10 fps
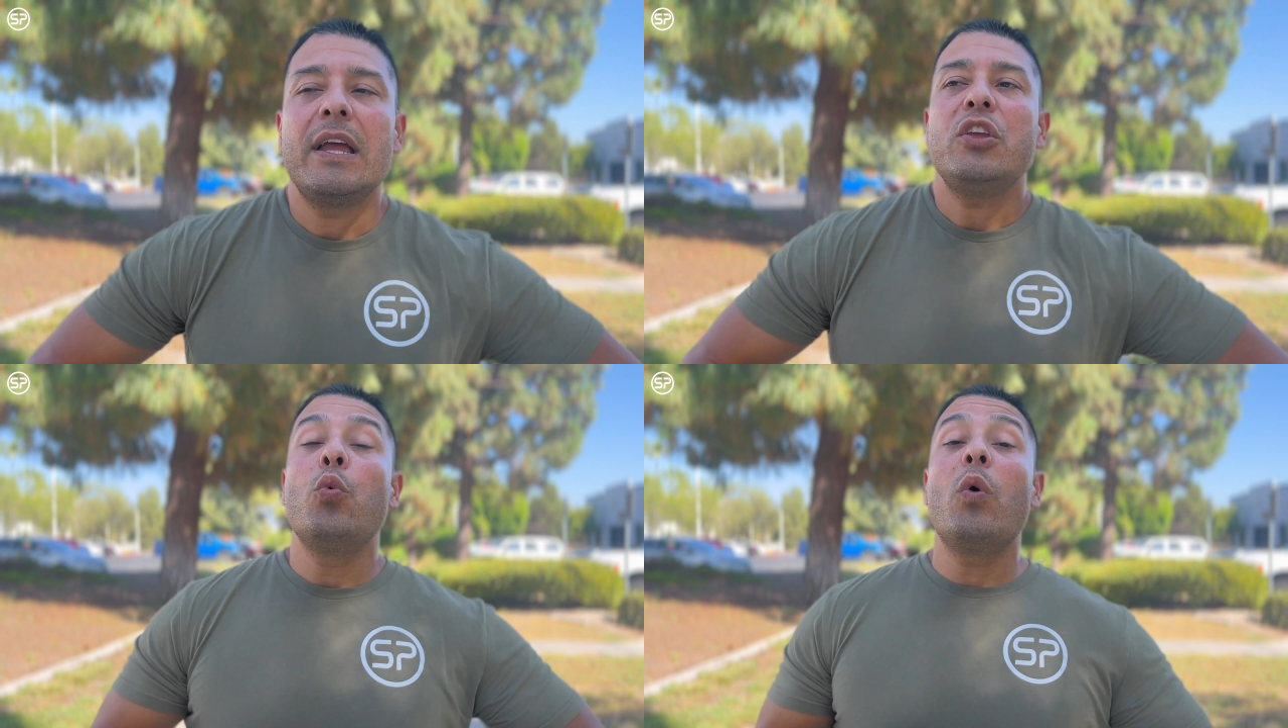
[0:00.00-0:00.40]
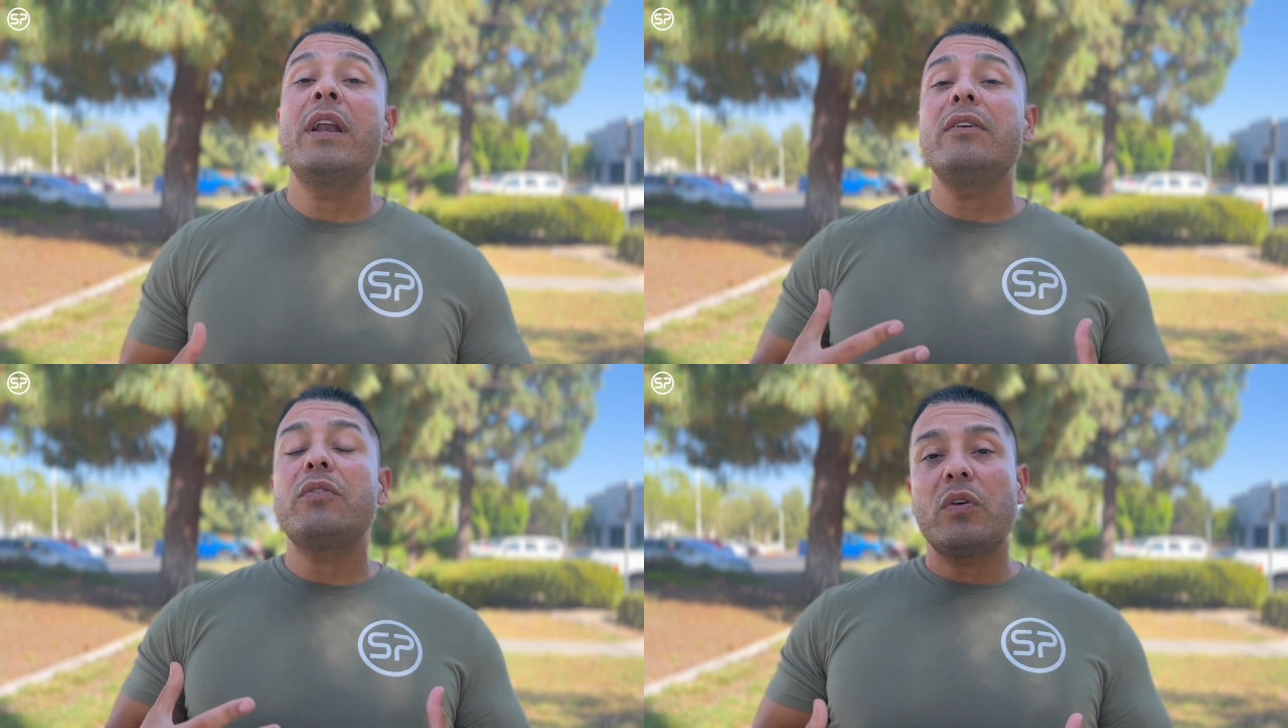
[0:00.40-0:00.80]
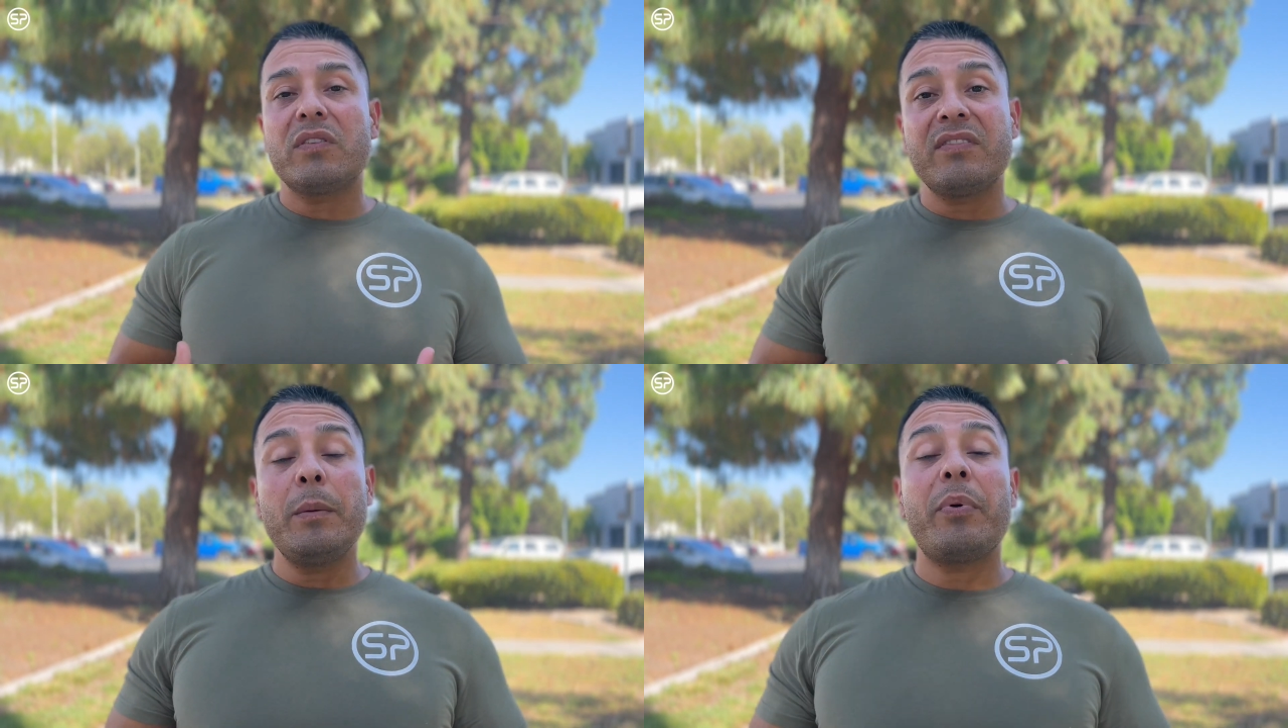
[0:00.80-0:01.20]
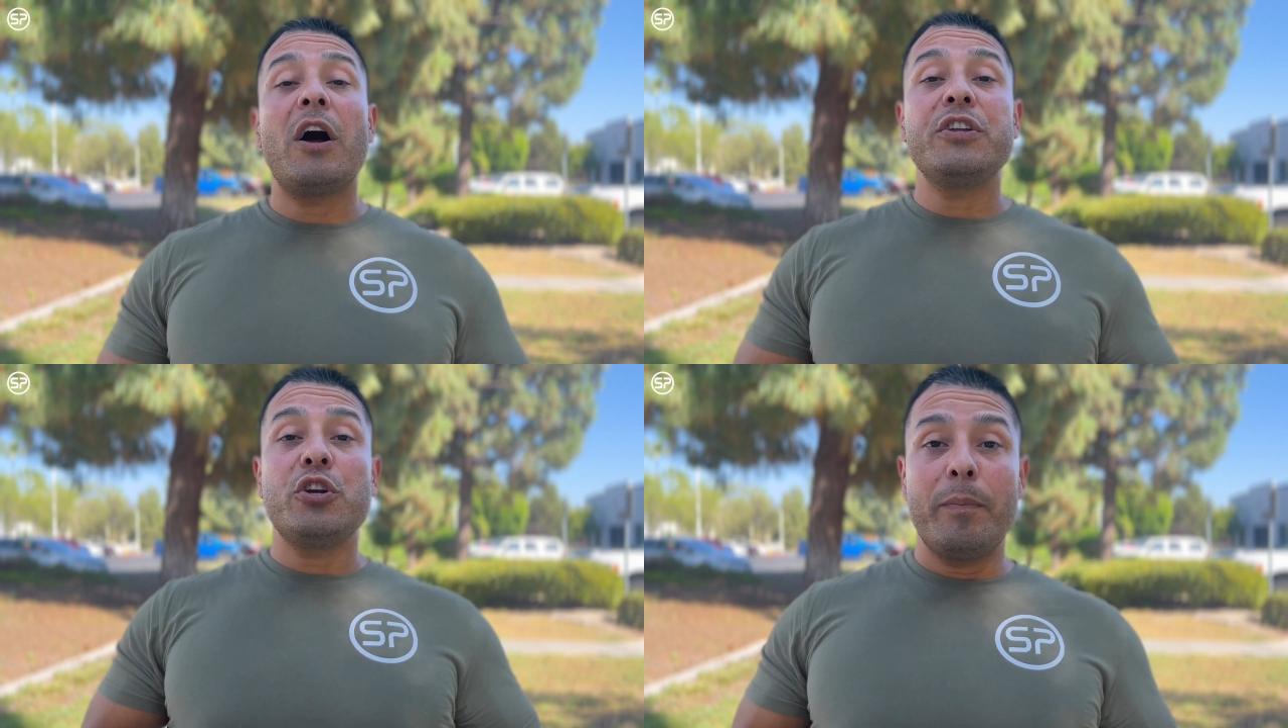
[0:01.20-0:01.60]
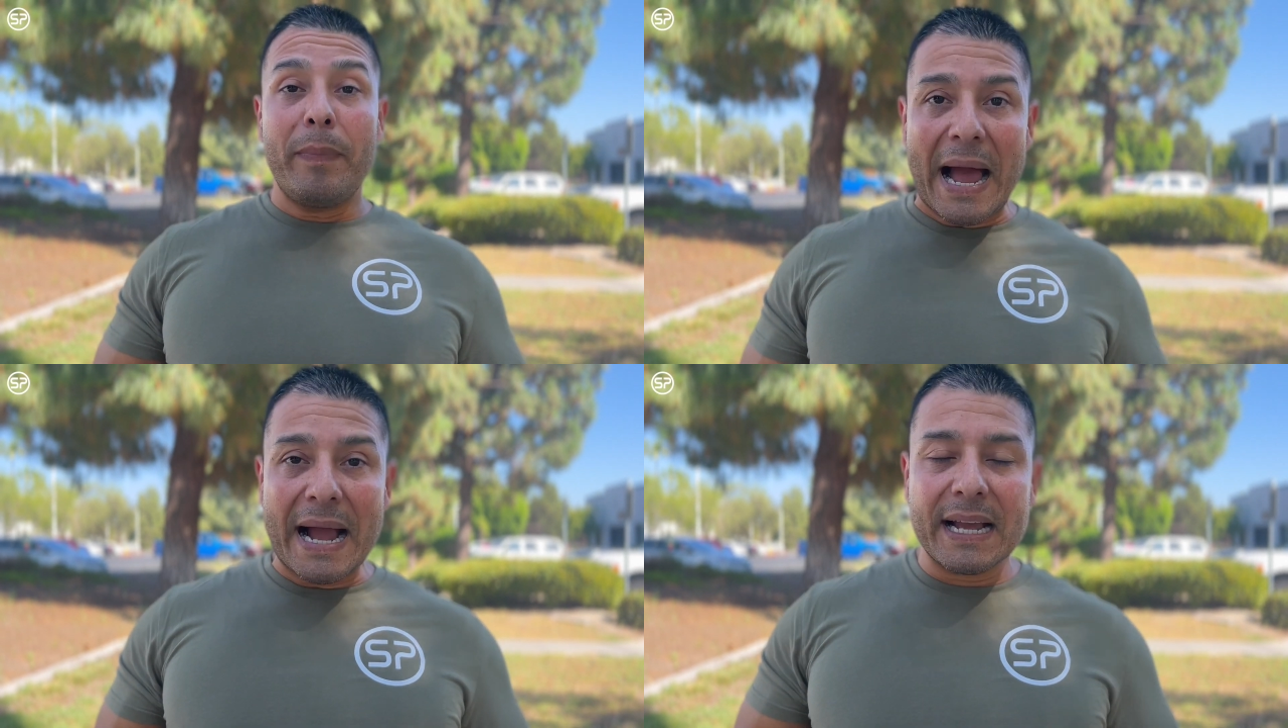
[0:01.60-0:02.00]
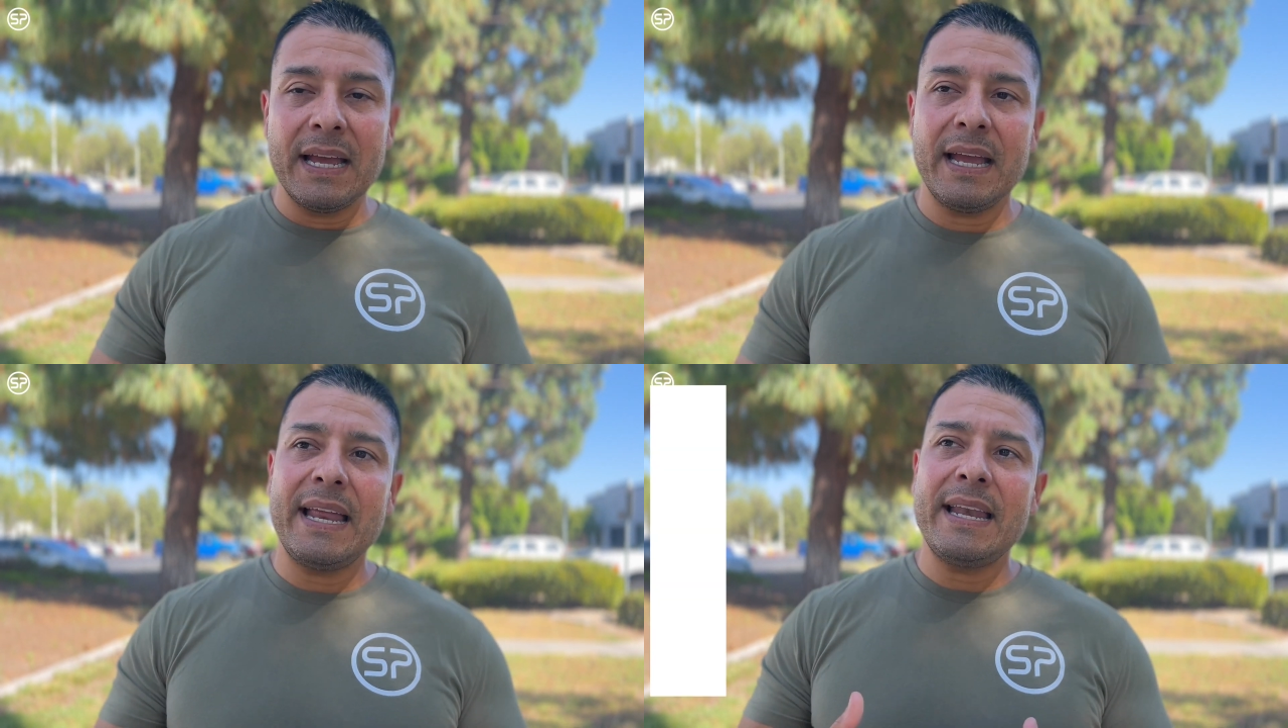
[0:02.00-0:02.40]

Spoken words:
you want to sleep on your back. And